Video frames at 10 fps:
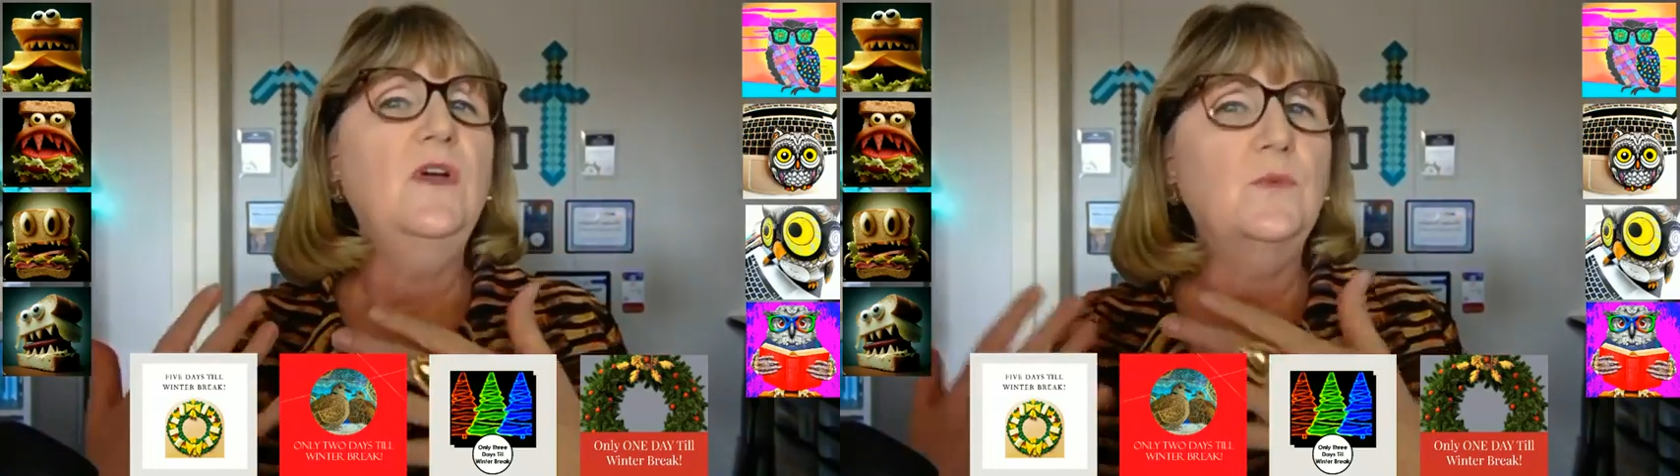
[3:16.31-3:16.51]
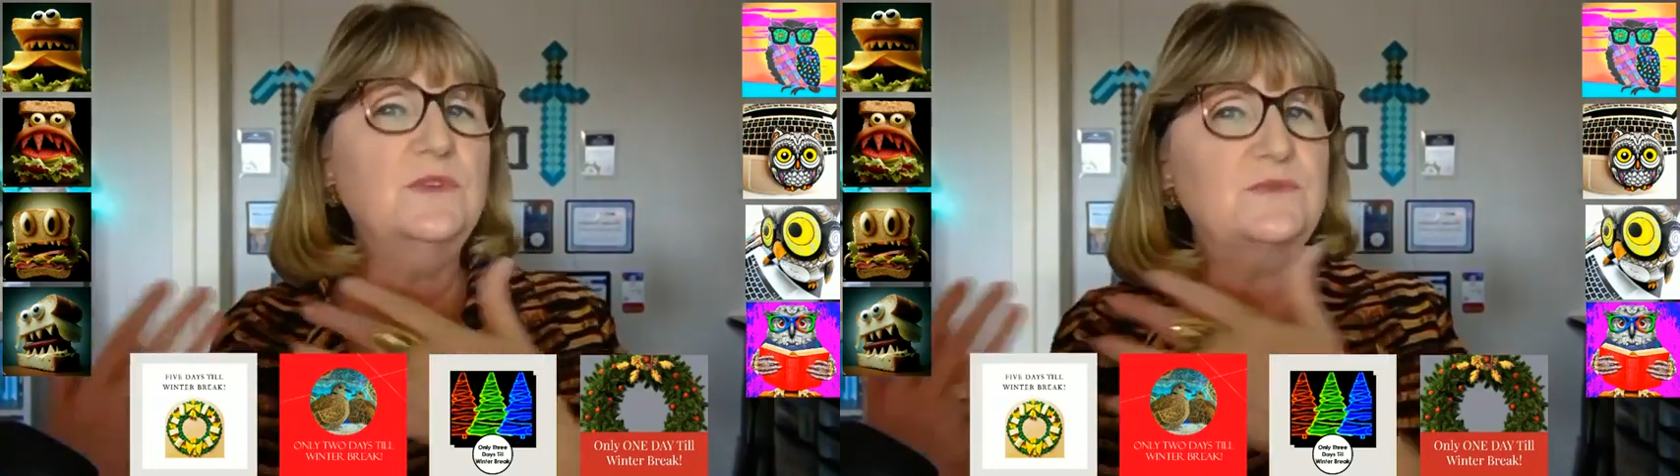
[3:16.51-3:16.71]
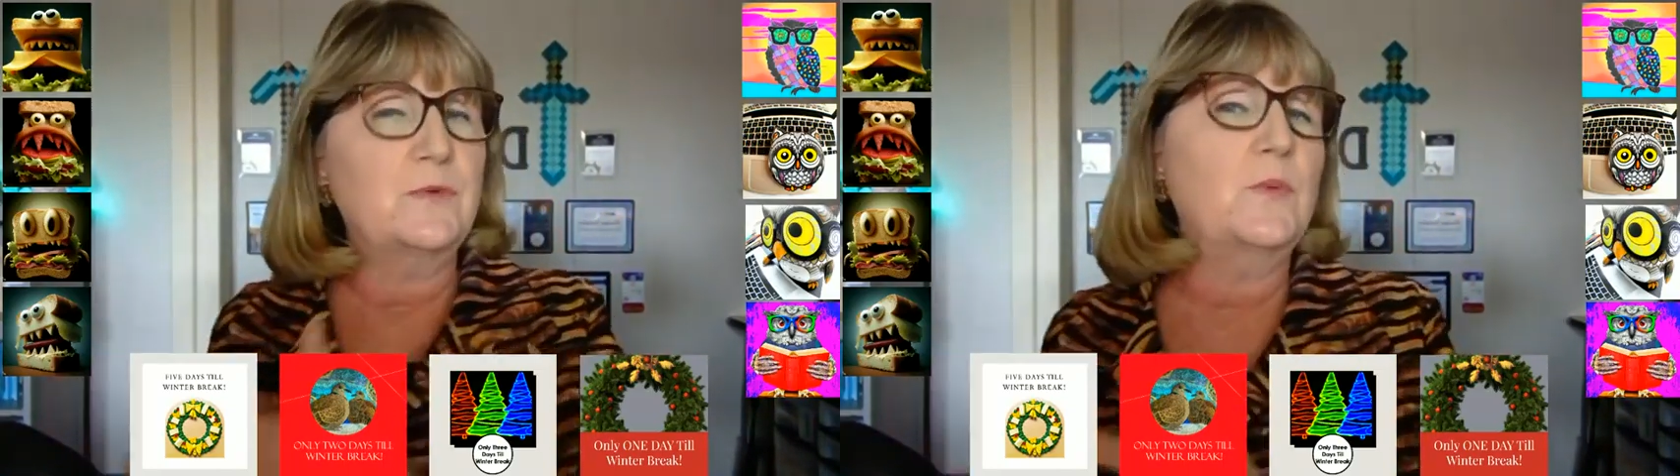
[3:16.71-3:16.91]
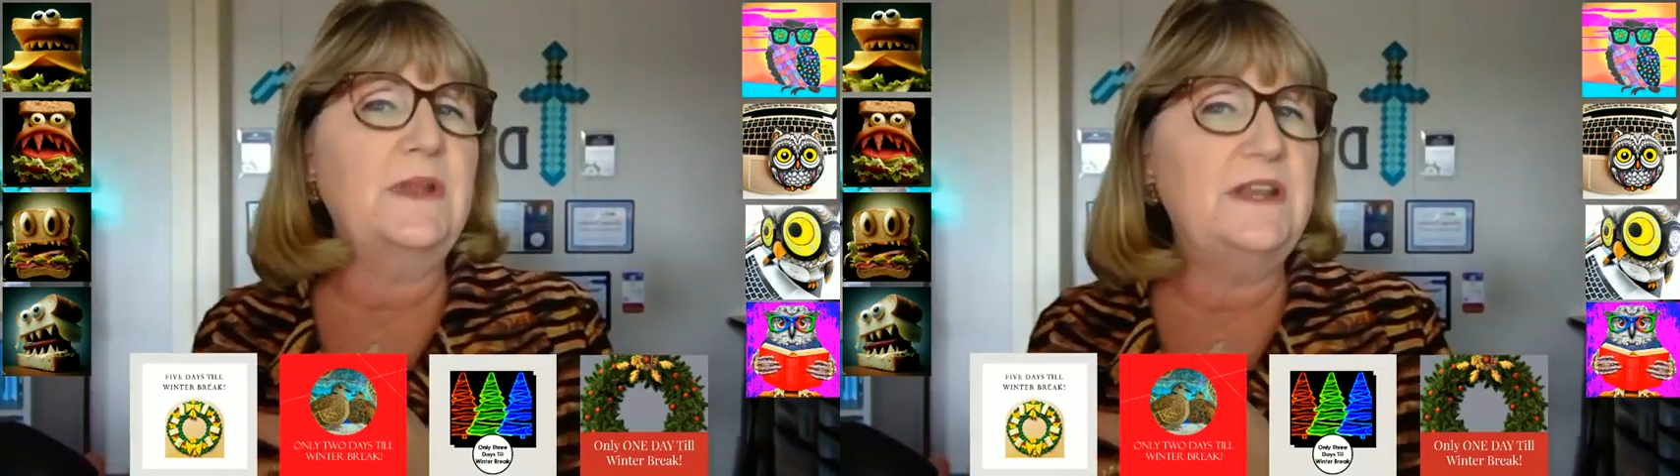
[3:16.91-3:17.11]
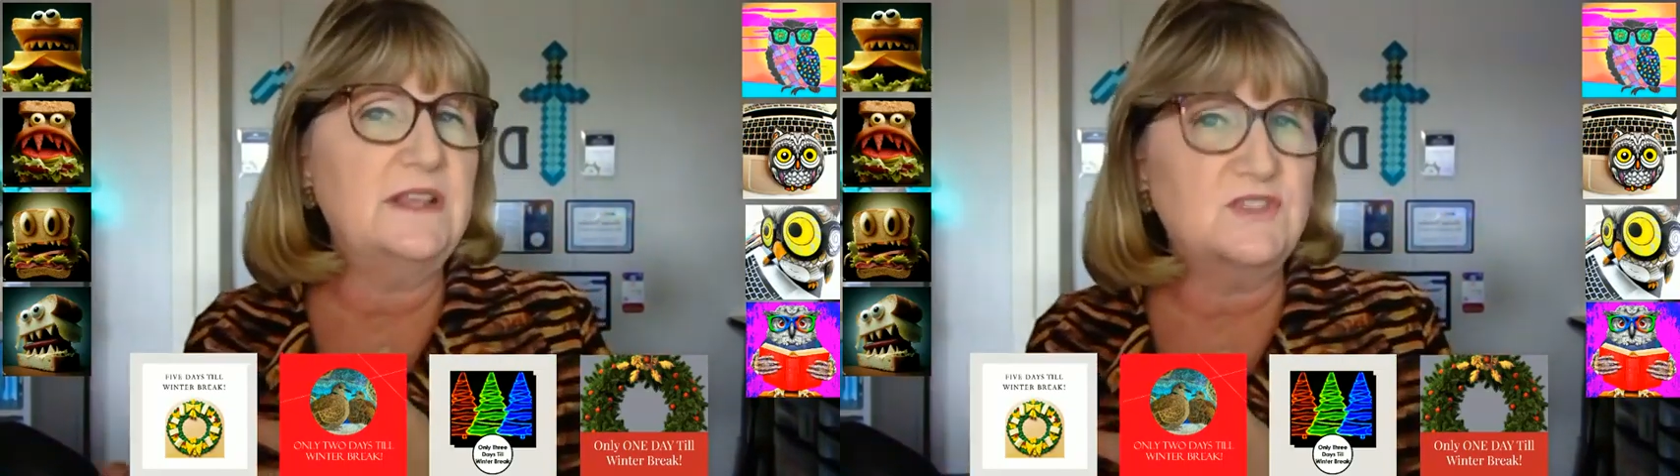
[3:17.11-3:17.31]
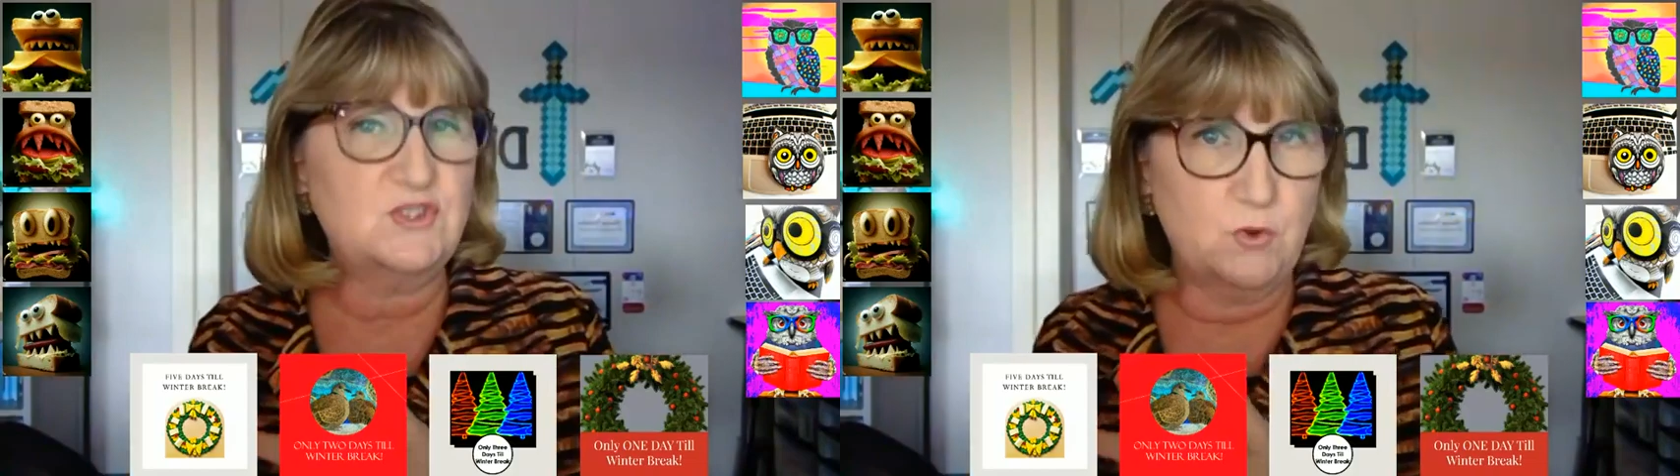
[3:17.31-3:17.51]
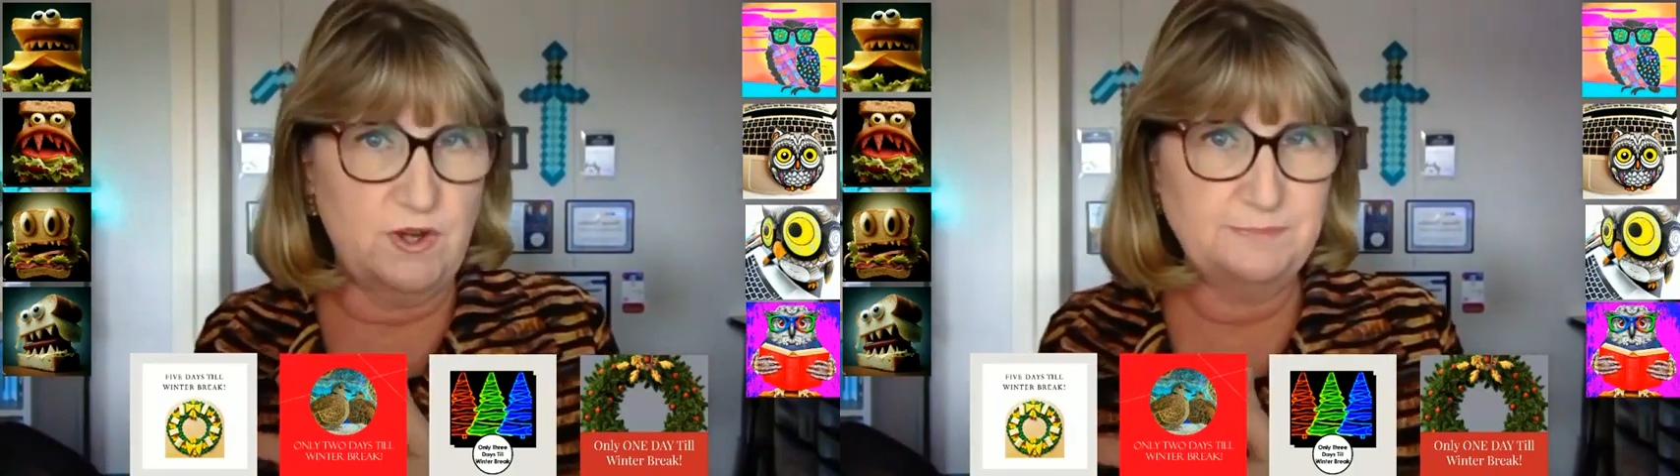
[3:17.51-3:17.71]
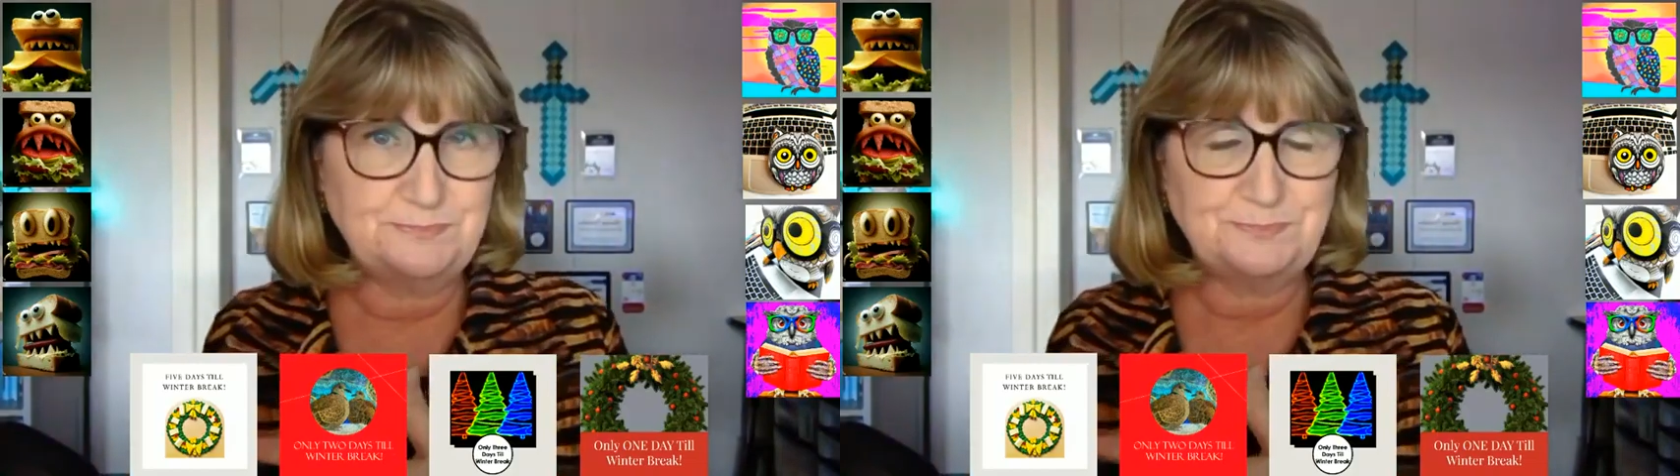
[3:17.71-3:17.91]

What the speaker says: was we were reading a story,